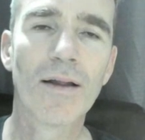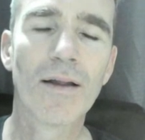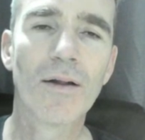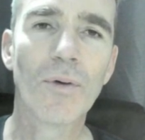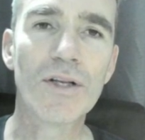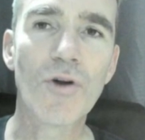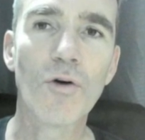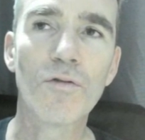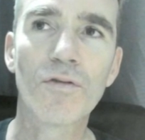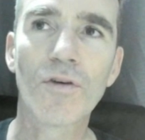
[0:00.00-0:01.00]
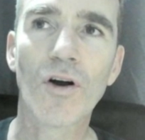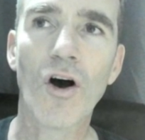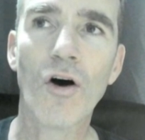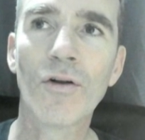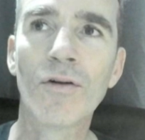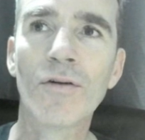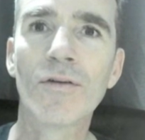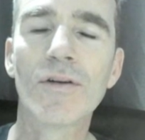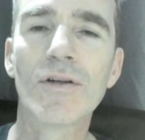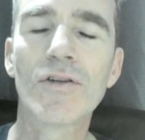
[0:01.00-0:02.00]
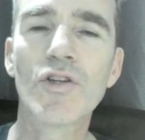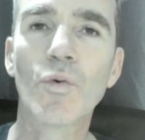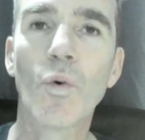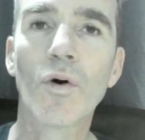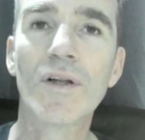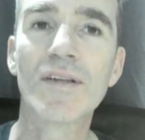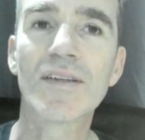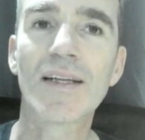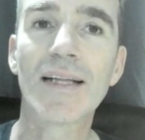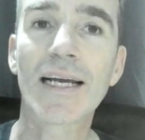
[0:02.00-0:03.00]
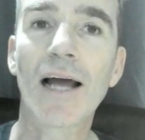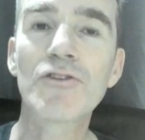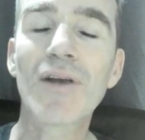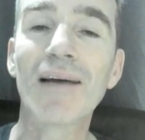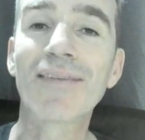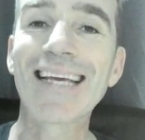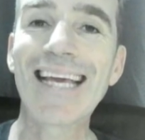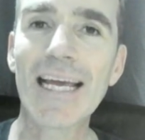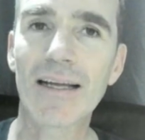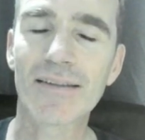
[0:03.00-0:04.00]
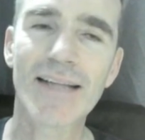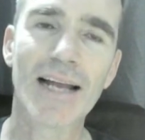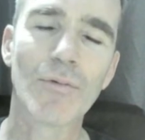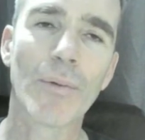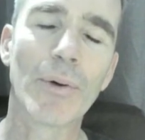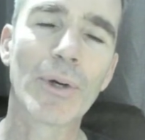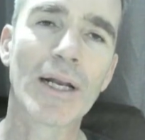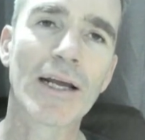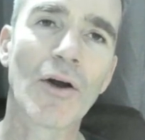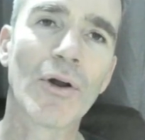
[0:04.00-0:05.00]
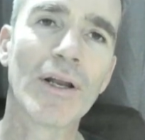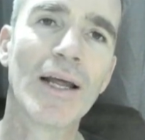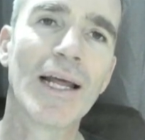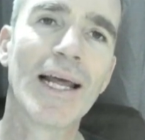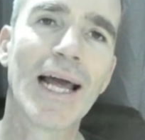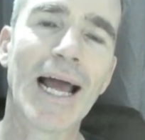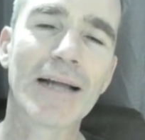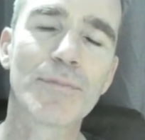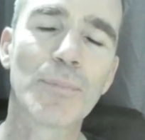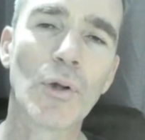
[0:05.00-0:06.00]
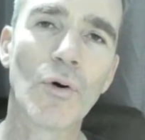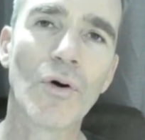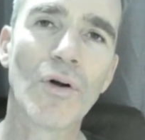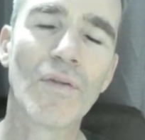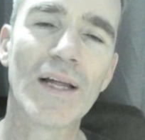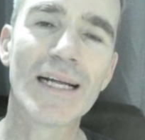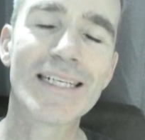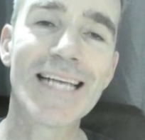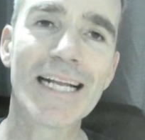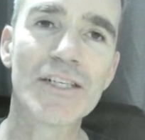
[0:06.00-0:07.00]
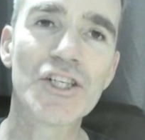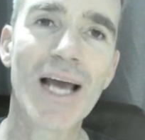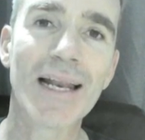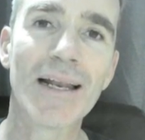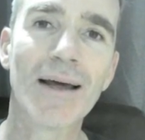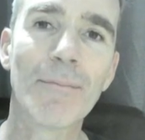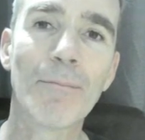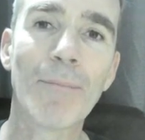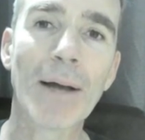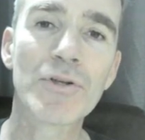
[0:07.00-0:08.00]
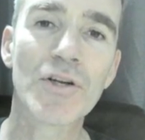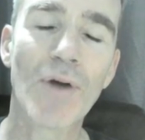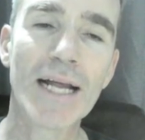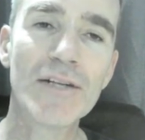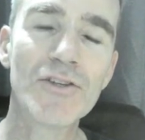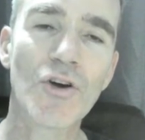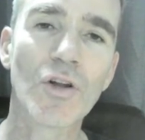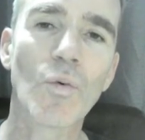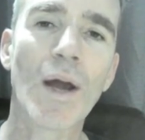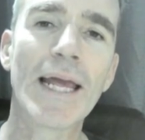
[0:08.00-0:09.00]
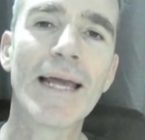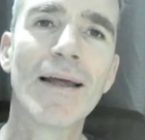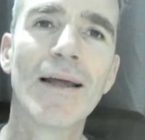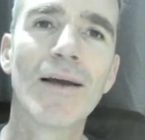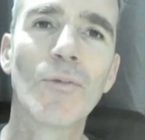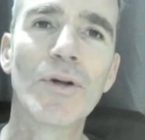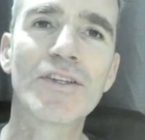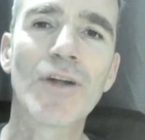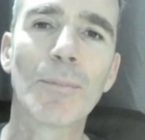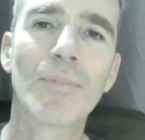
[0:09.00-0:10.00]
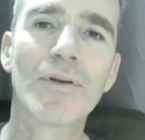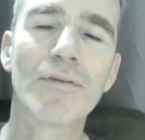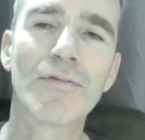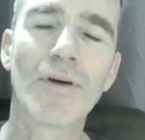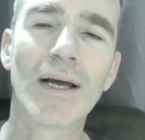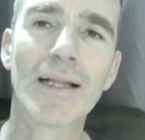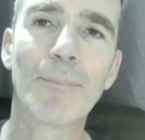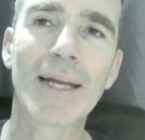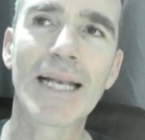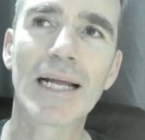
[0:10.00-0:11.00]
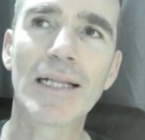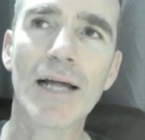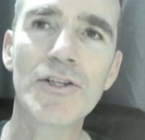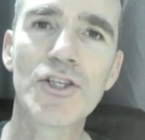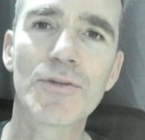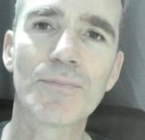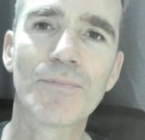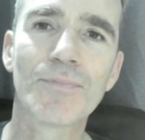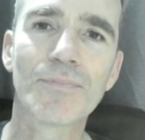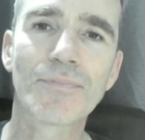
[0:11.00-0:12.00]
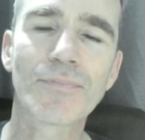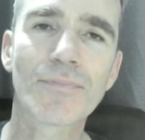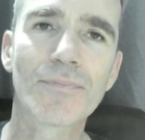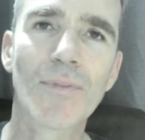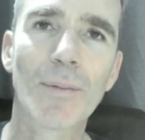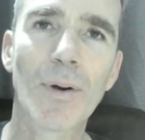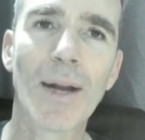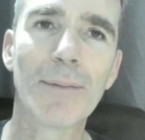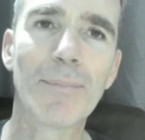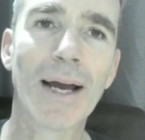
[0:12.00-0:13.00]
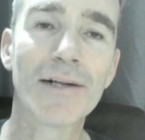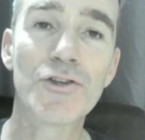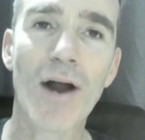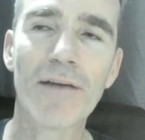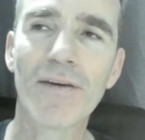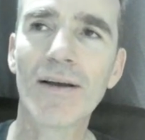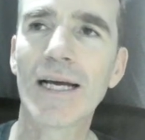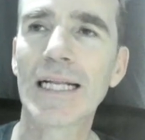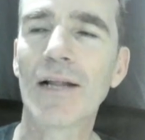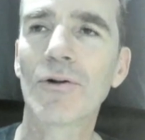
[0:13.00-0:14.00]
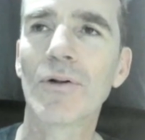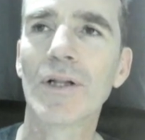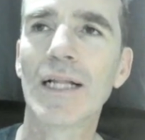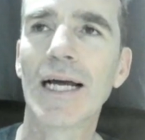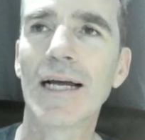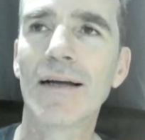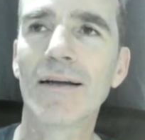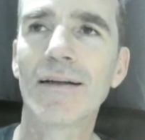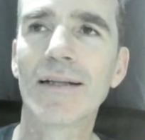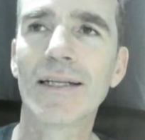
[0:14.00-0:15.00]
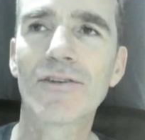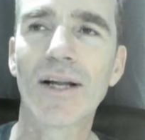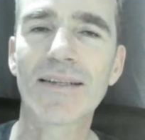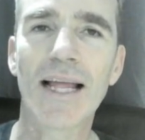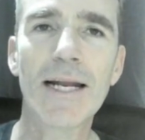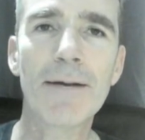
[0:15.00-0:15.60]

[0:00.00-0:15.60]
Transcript: We drove on towards the country of Kyrgyzstan, where we were going to go and explore the Tian Shan mountain range. On the way, we stopped for a picnic lunch prepared by our driver and local translator.